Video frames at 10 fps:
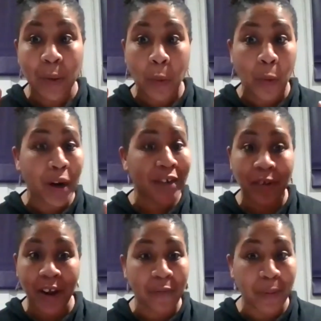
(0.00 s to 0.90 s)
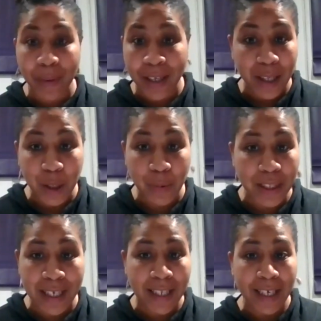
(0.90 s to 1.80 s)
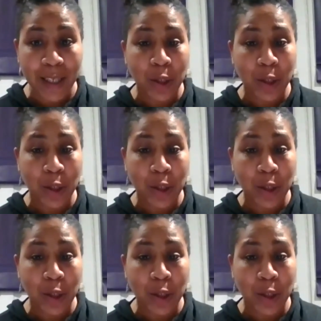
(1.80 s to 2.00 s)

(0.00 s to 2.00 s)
whatever everybody else was eating.